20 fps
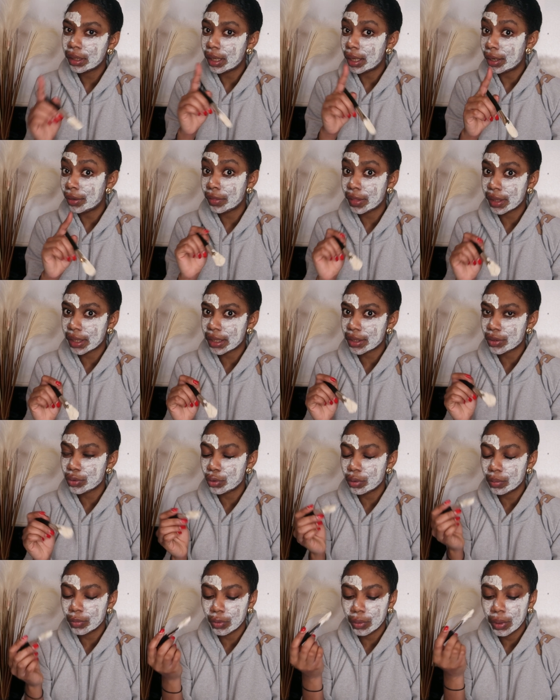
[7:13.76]
I don't think that's
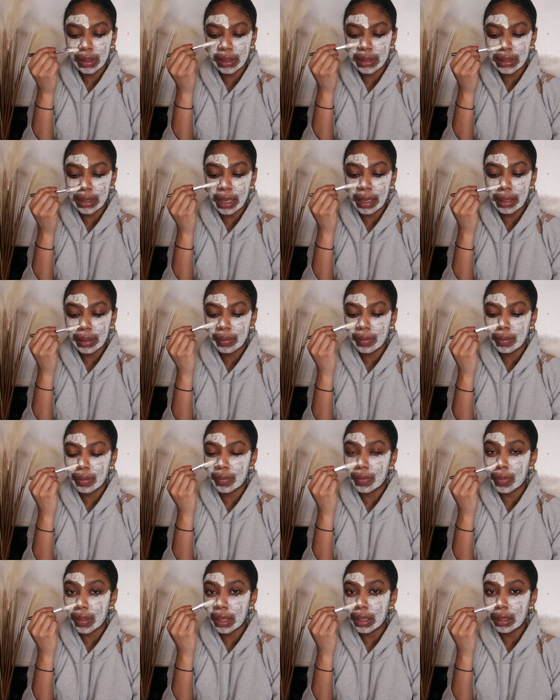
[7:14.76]
normal. It's like
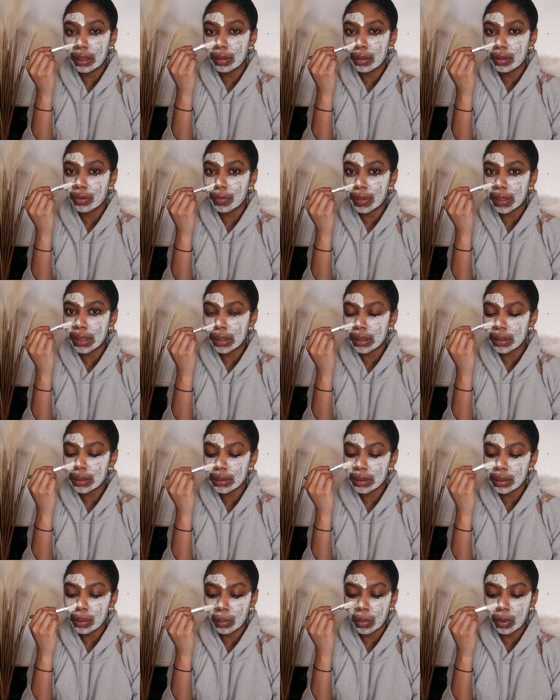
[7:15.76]
the
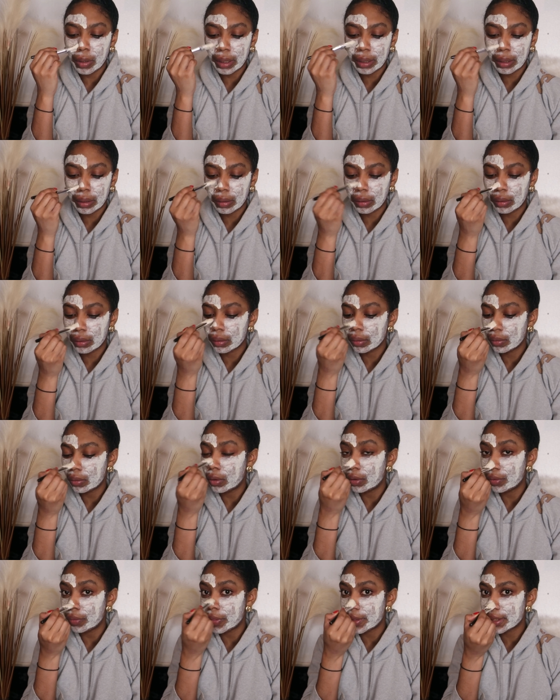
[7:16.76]
ingredients working
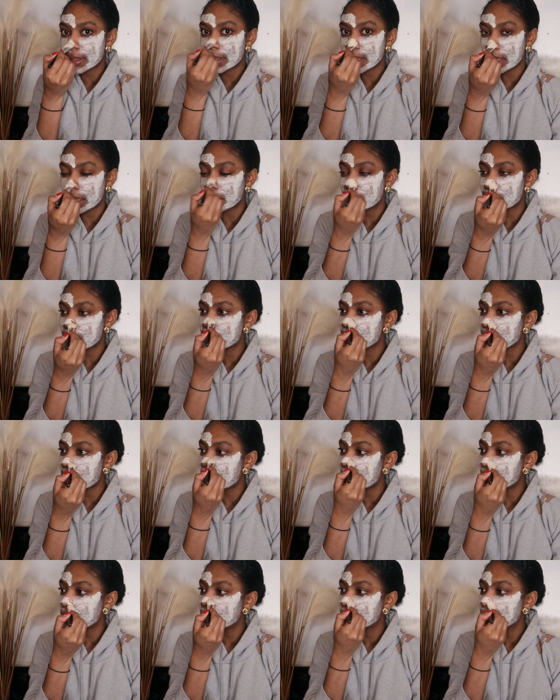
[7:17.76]
on the skin,
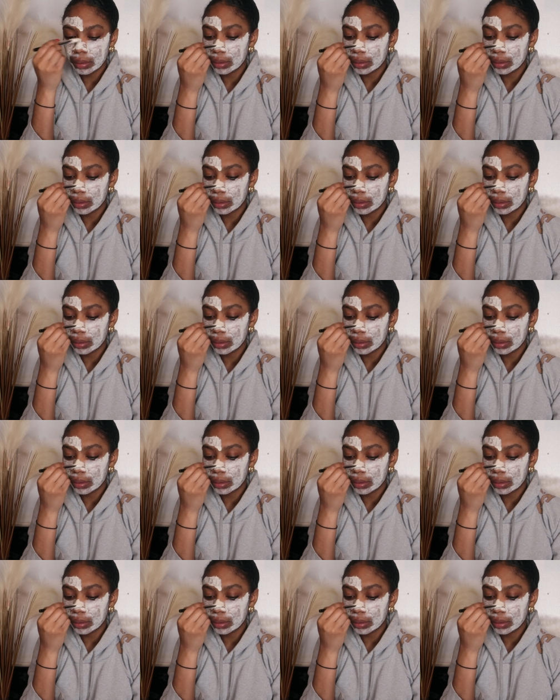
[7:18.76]
so